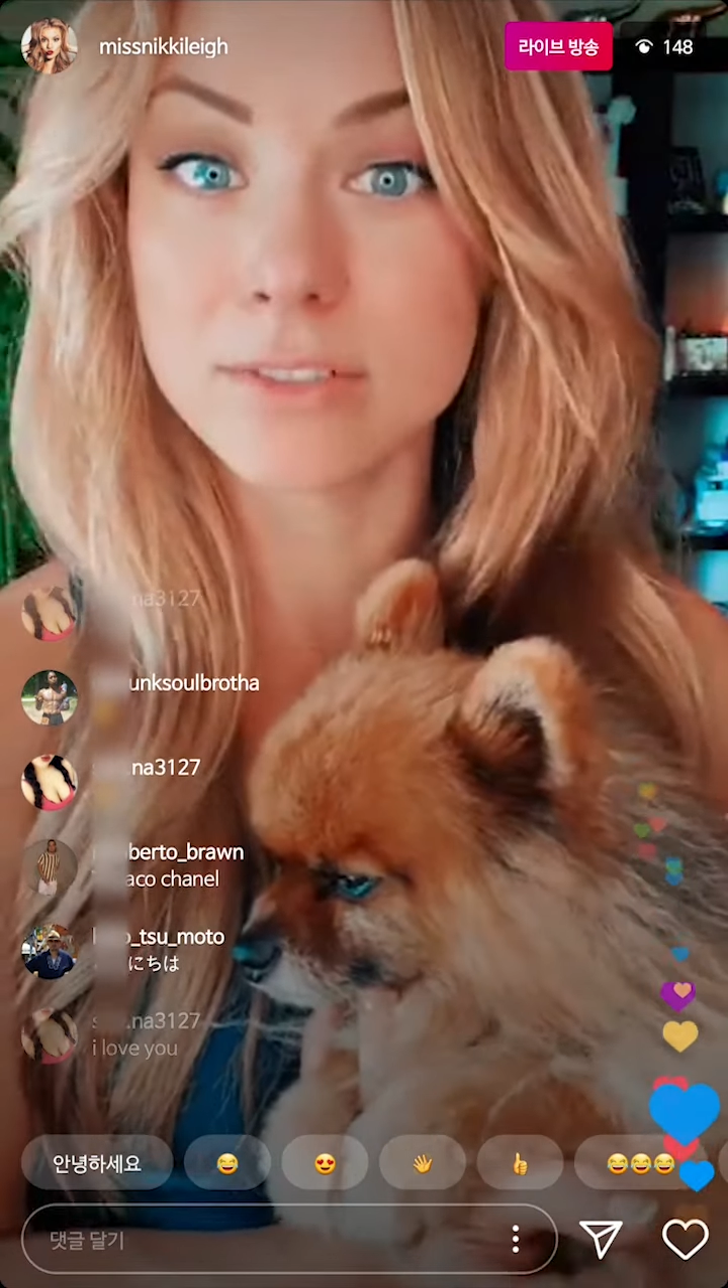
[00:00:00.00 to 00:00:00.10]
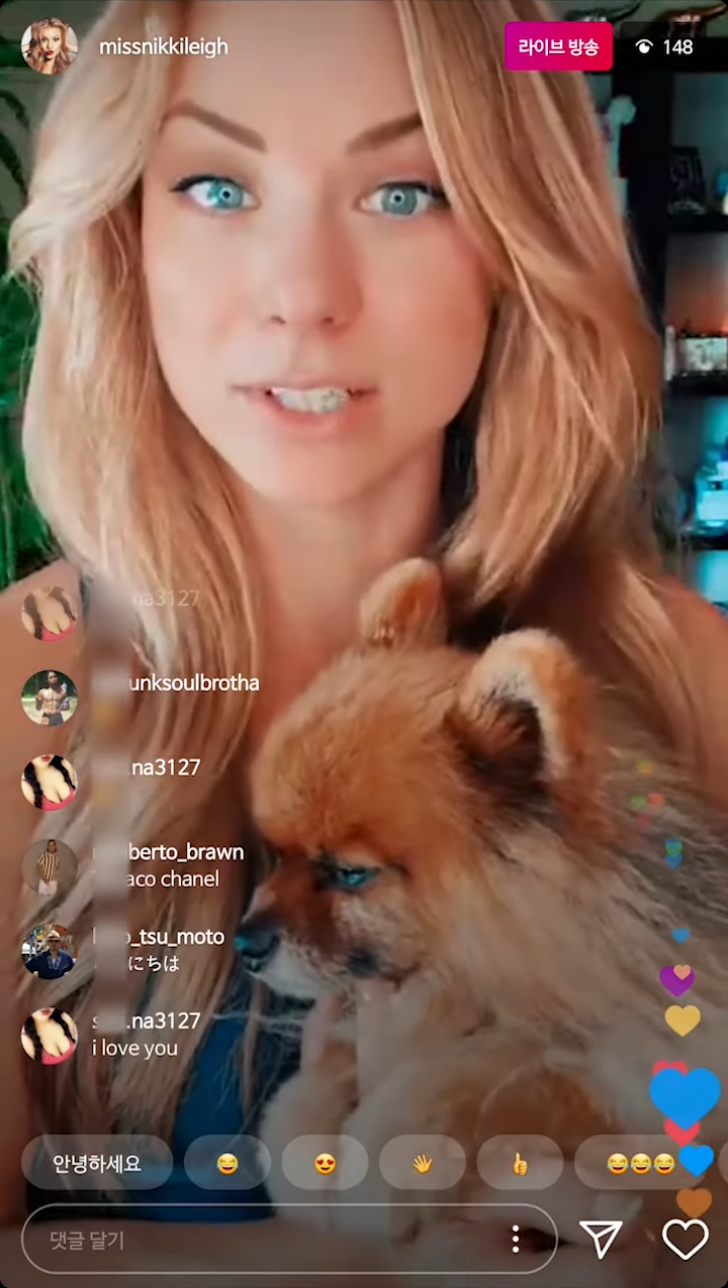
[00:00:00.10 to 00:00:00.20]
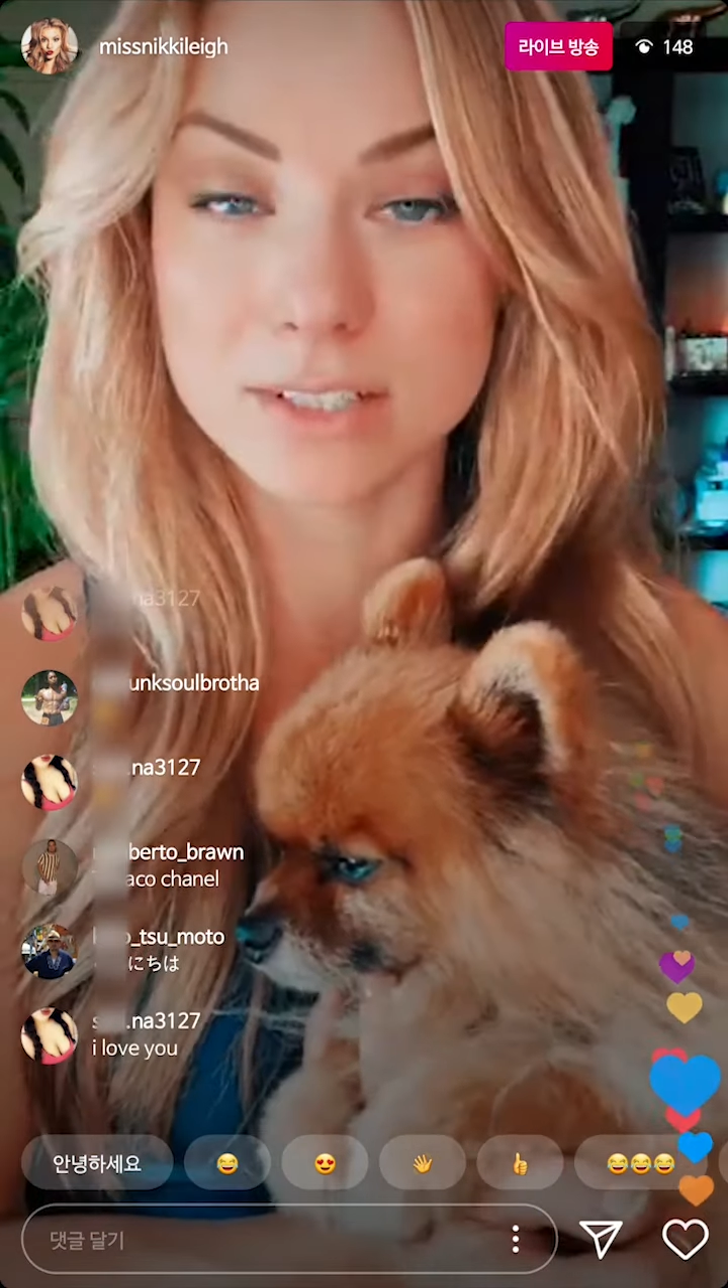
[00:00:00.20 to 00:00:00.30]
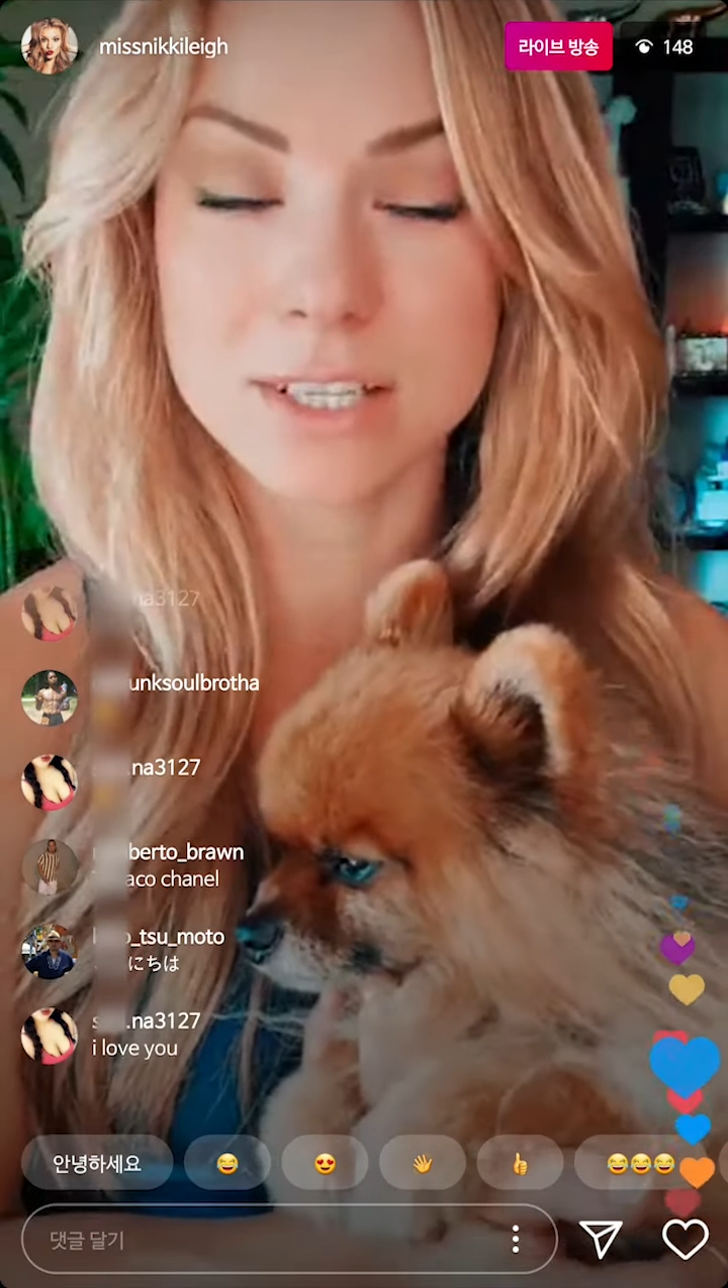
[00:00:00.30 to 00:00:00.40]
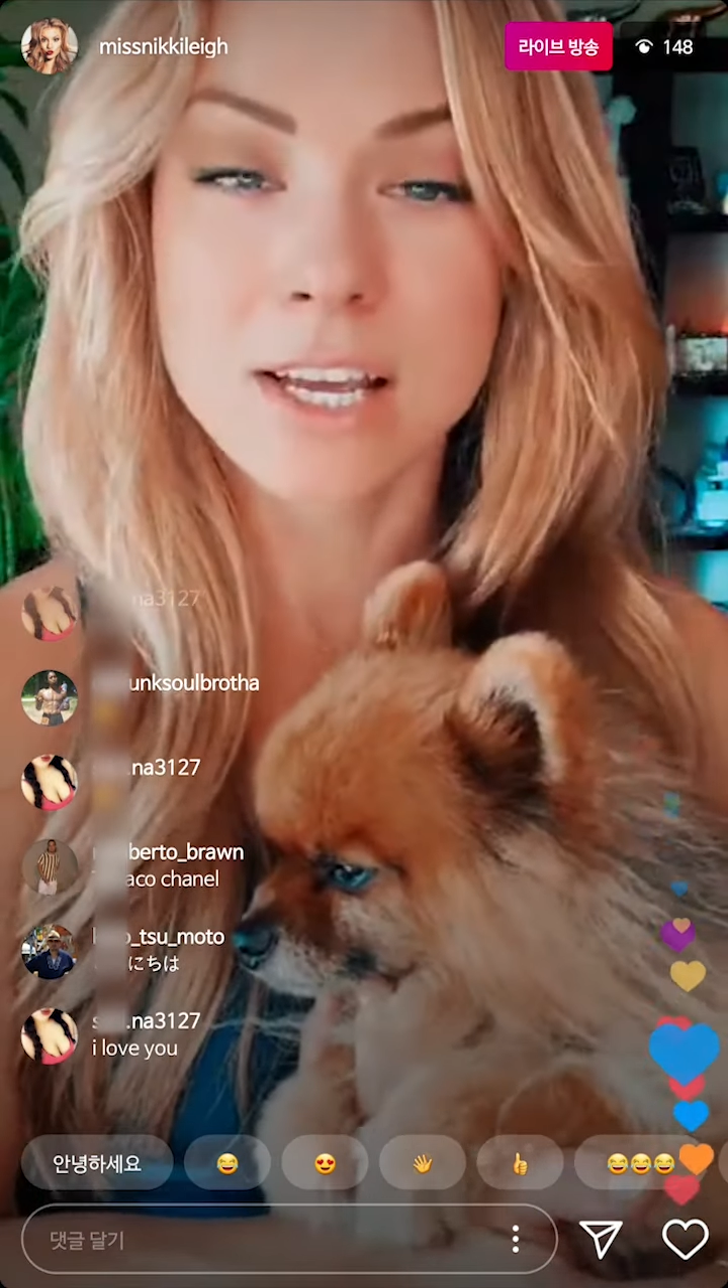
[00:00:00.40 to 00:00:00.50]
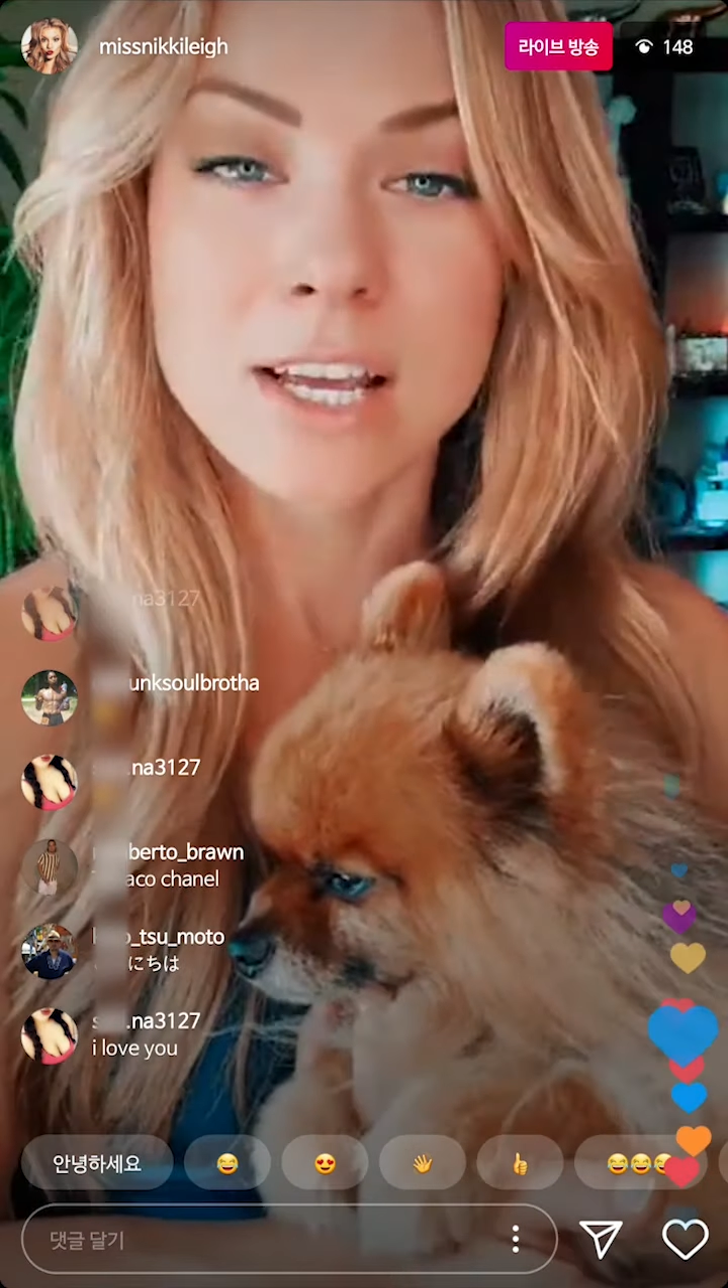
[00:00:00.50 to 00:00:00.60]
Yes.